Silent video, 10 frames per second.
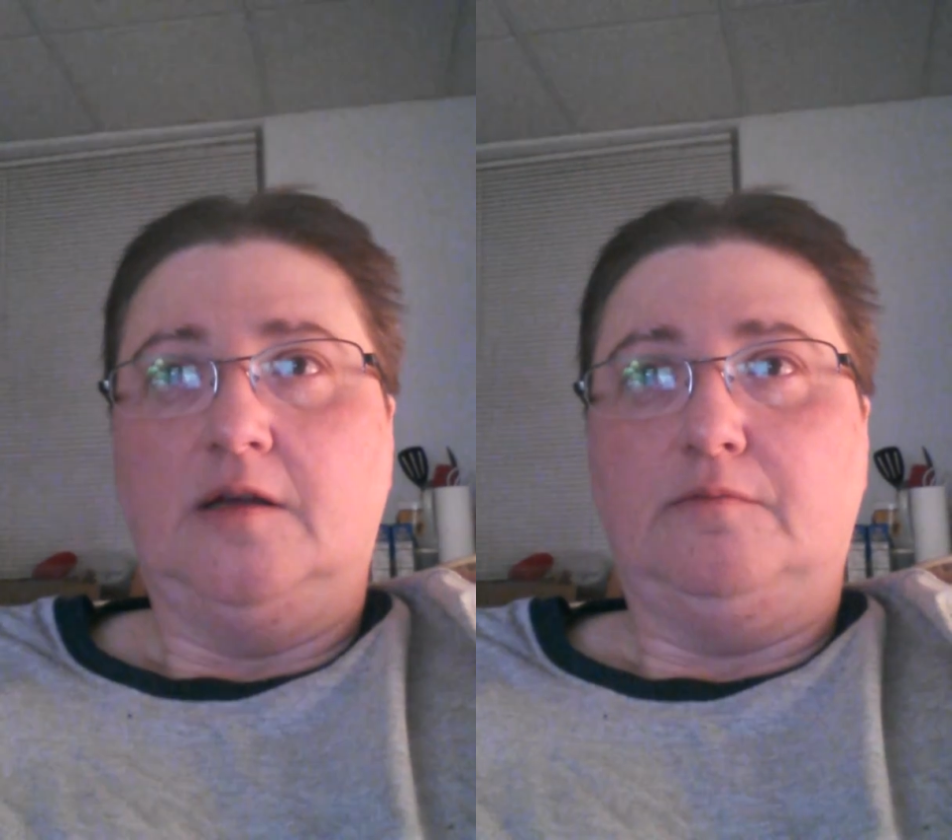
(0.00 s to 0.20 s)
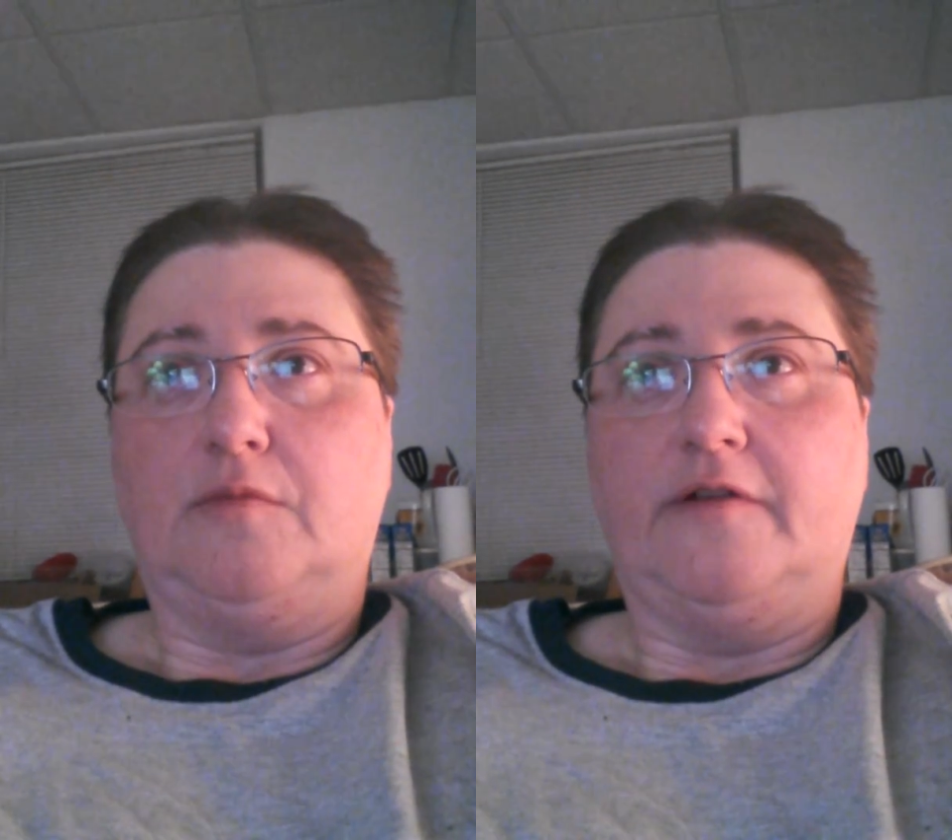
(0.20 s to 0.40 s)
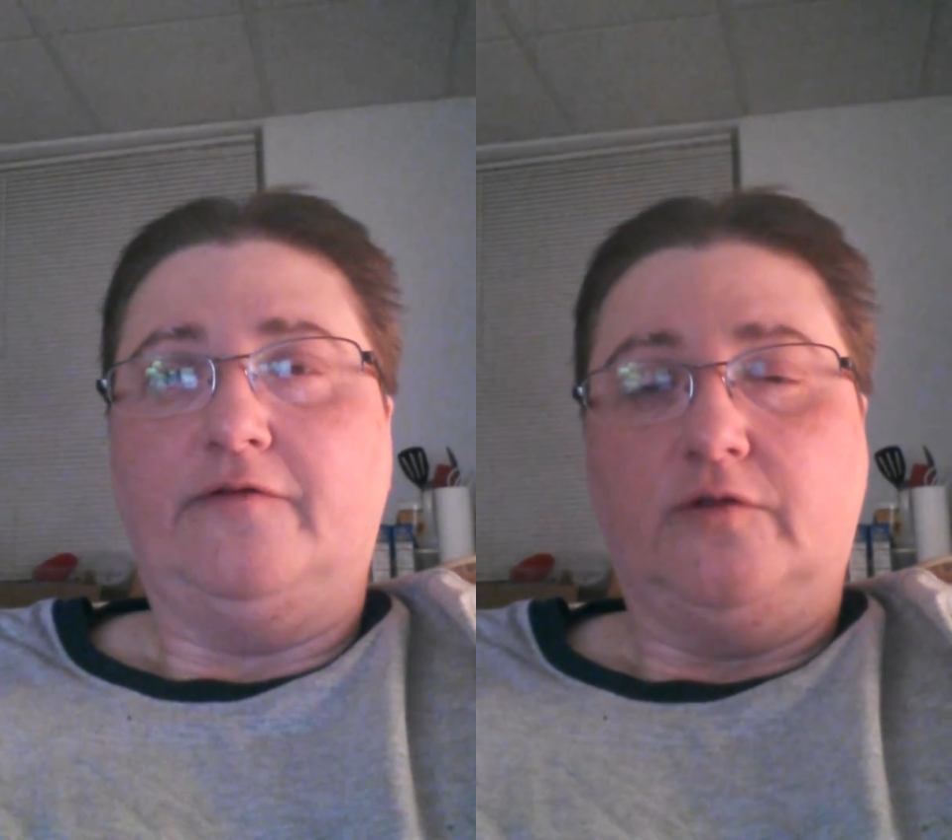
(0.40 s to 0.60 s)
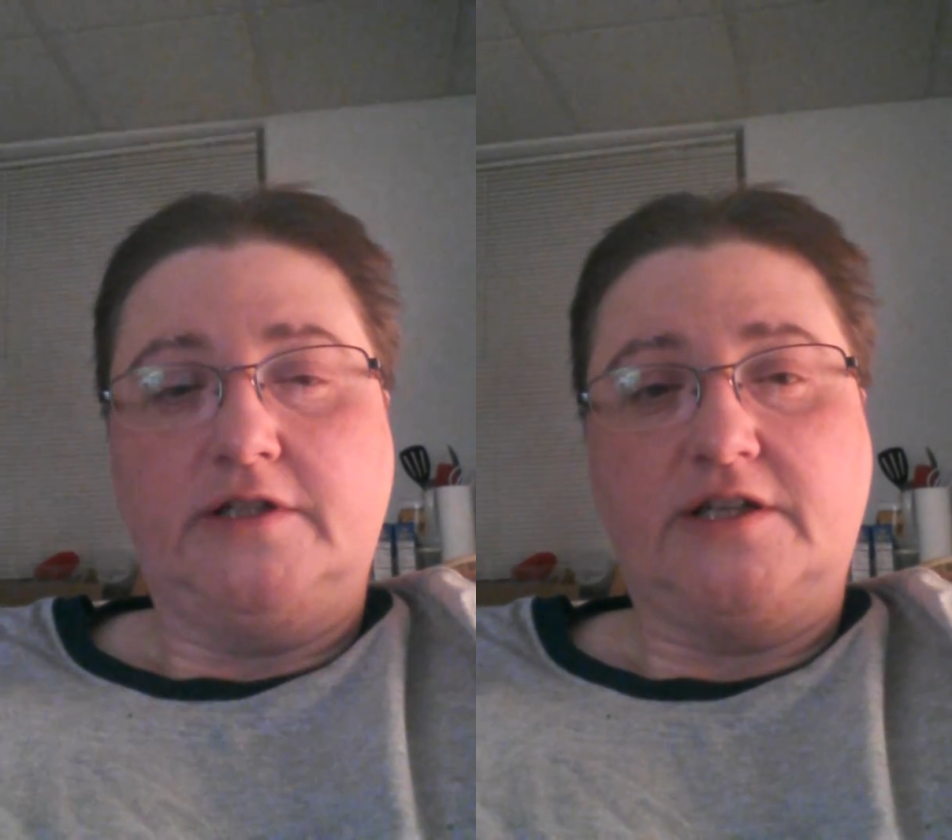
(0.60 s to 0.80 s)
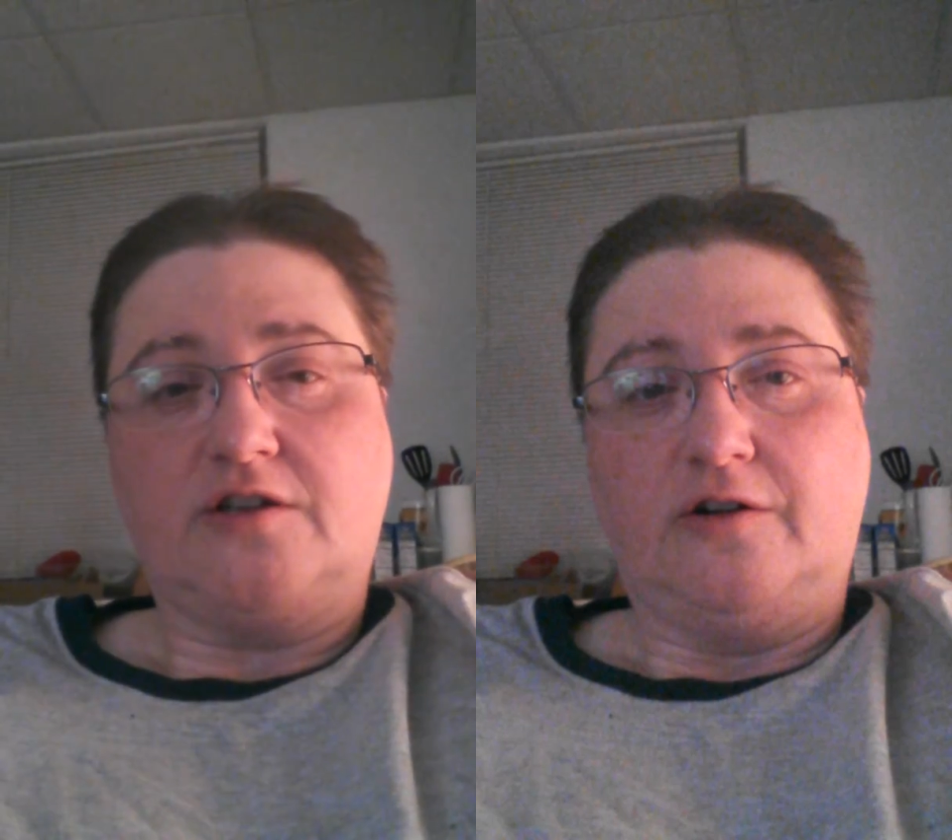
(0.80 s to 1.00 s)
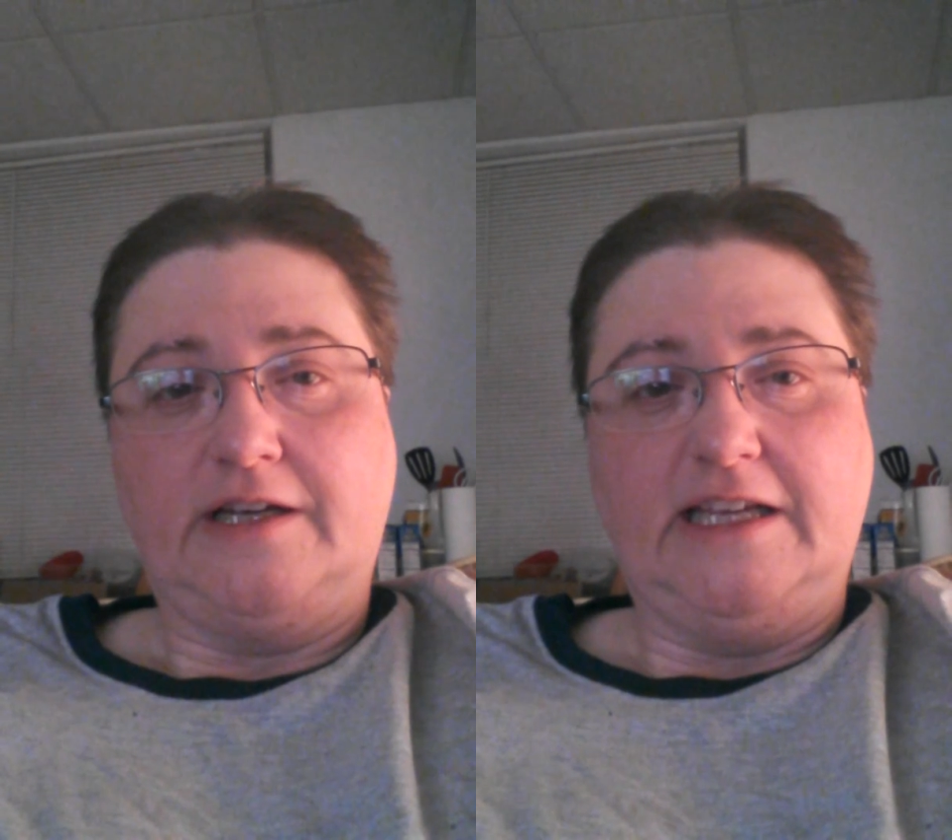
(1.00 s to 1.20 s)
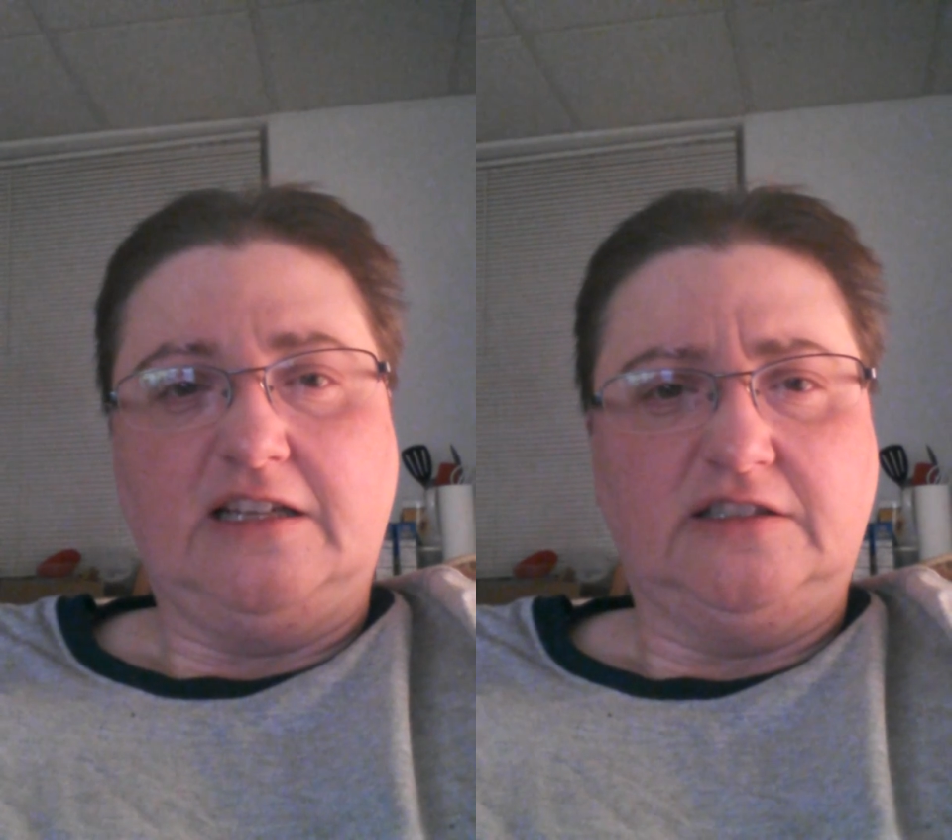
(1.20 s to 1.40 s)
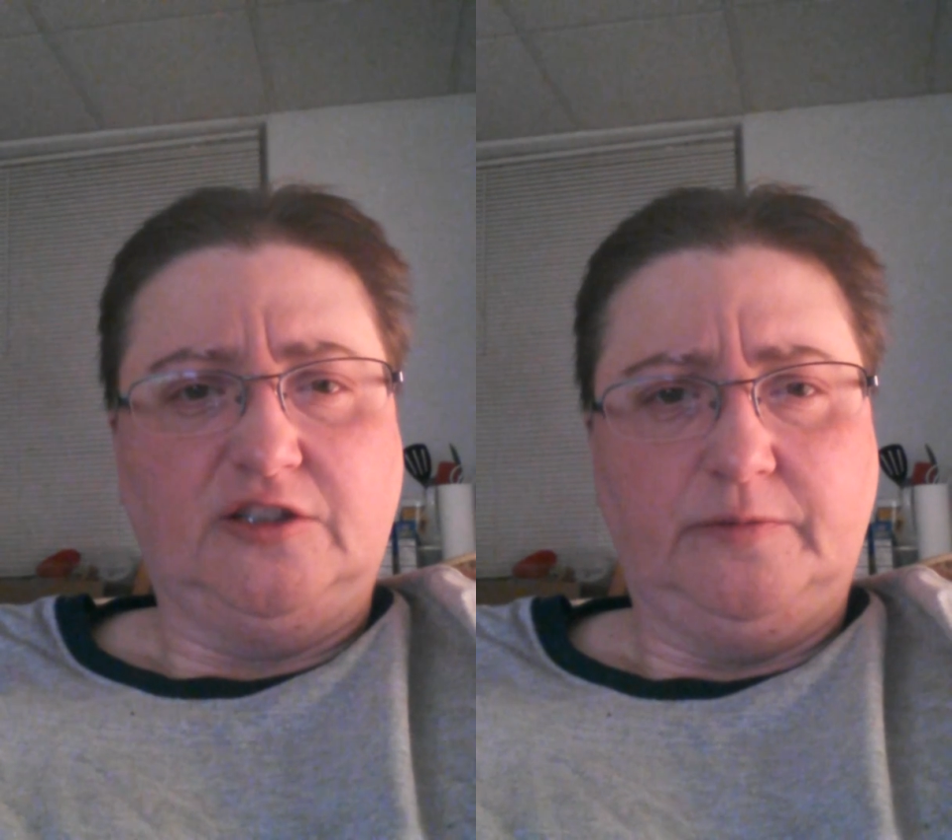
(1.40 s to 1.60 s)
my voice has started to get
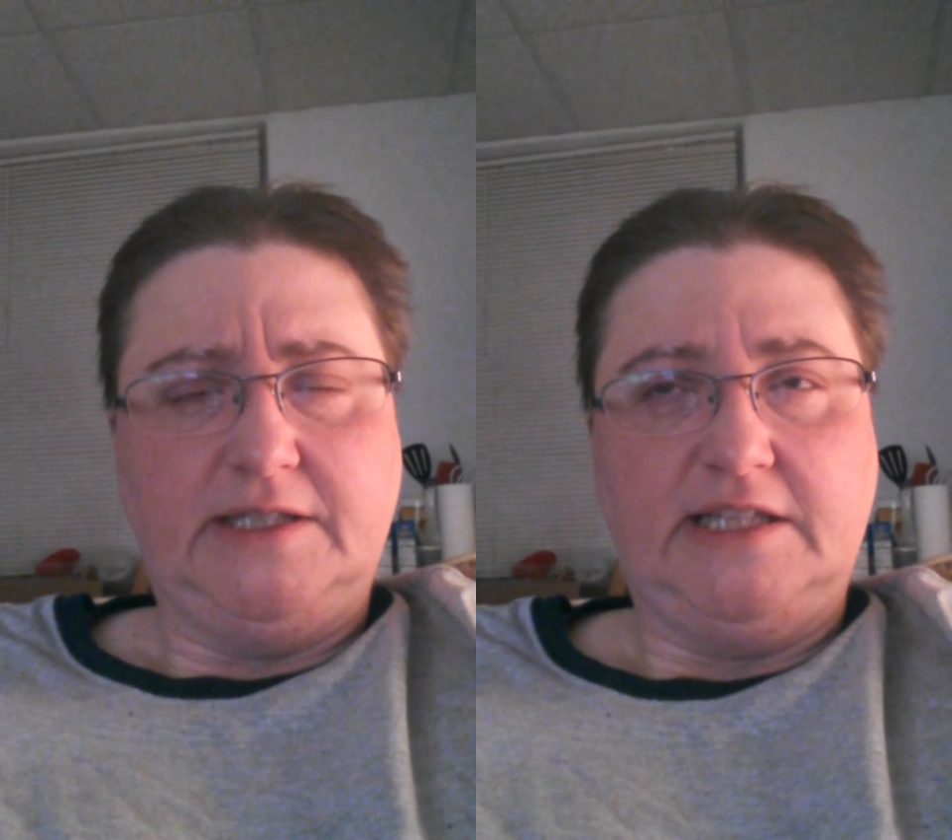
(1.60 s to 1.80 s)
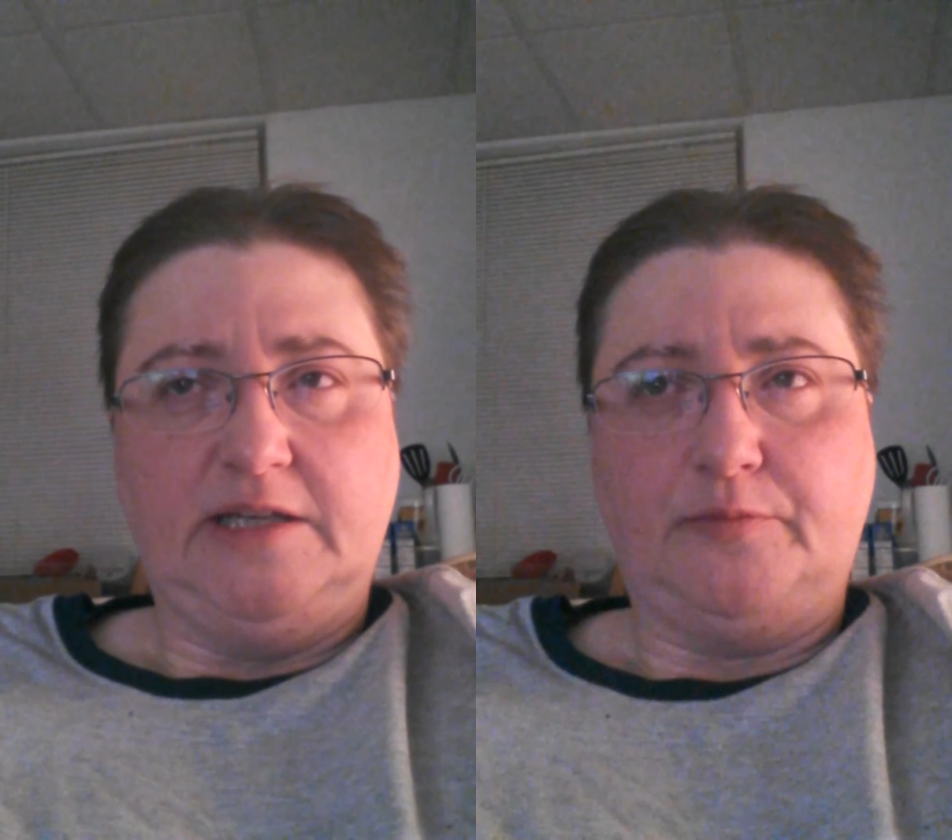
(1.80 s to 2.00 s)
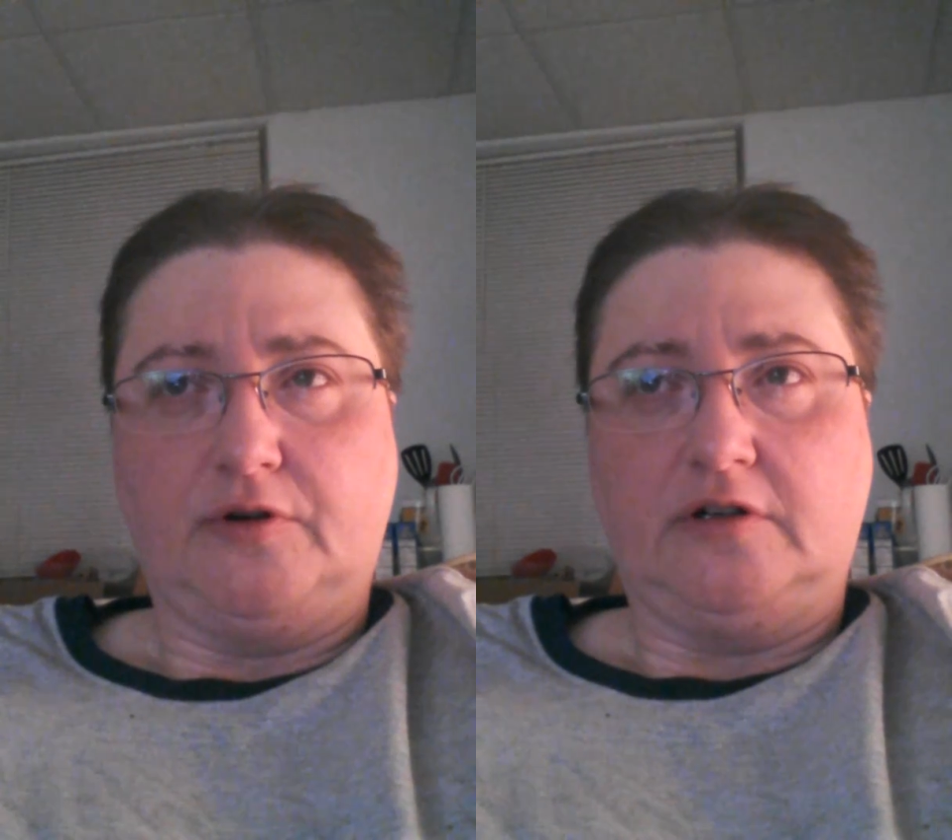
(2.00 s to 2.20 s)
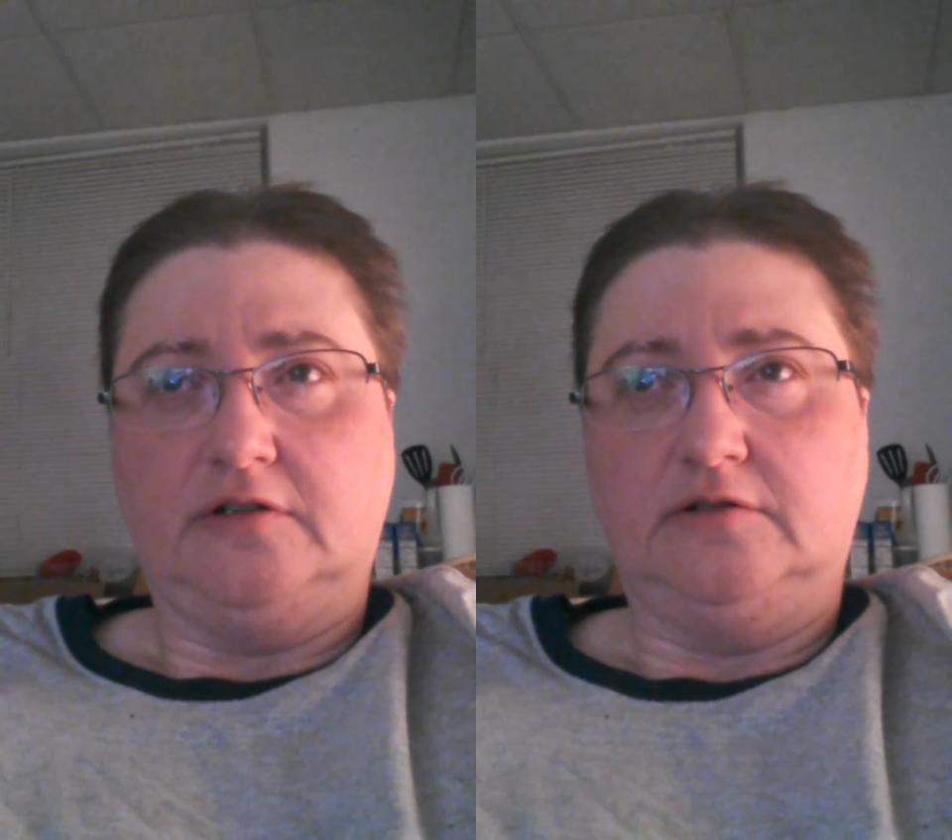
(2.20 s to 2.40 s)
a little bit deeper.